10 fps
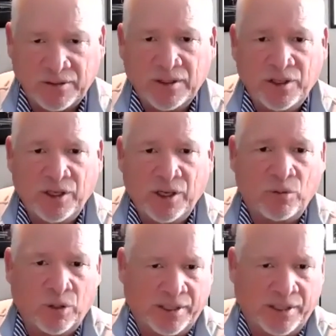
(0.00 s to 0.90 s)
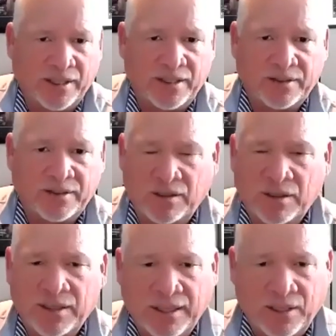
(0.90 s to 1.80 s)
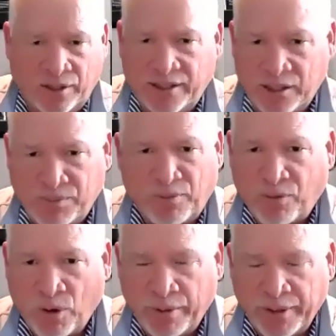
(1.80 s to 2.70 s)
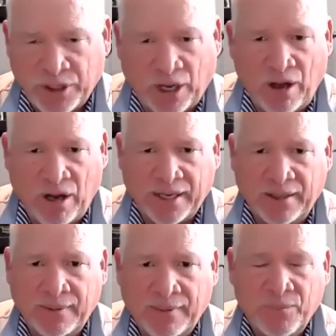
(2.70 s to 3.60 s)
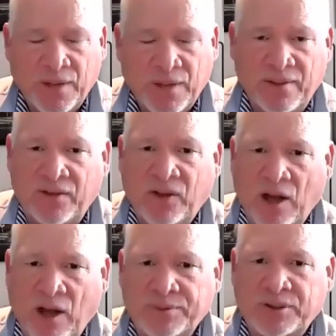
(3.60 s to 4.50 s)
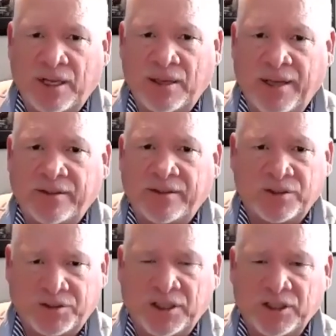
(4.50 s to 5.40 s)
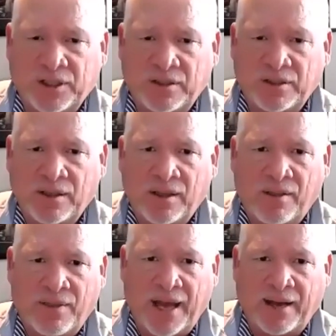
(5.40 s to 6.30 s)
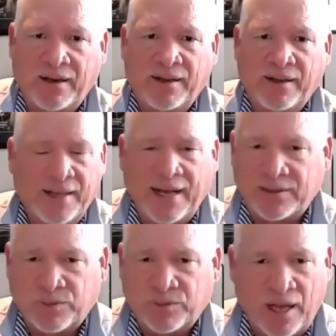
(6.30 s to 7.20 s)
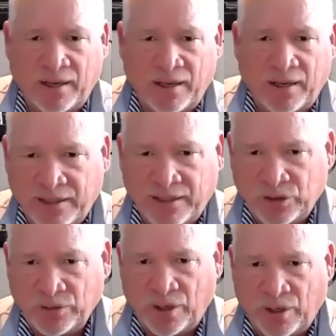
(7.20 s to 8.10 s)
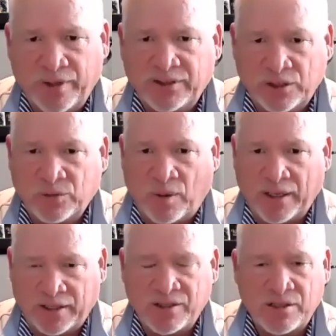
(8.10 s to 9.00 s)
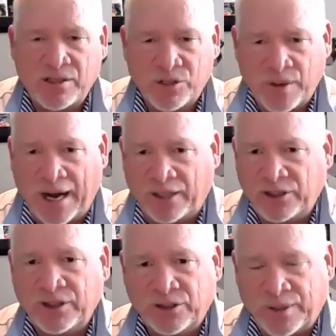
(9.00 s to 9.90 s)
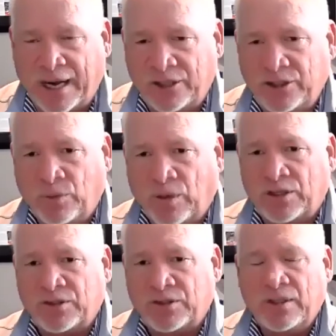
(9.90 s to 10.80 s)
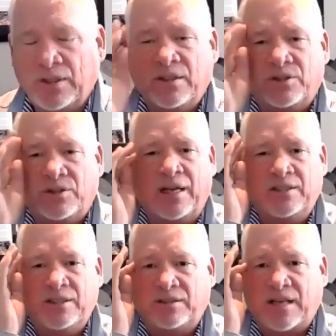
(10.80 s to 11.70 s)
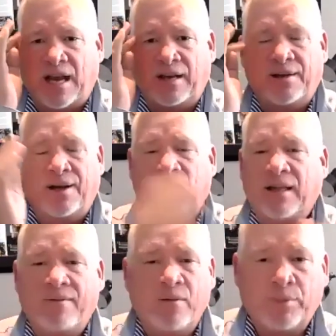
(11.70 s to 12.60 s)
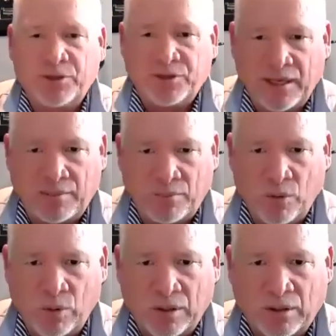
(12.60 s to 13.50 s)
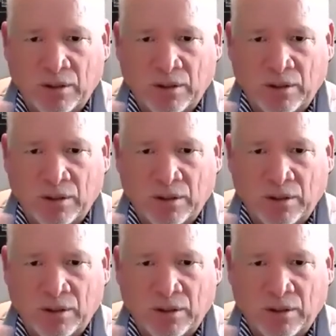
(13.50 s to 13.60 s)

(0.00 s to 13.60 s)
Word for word: you know, look at this and look at this before we talk, and and this helps them make their decision that yes, we're not listing it too low. This is what this is the strategy. The strategy works. The strategy has got 11% more,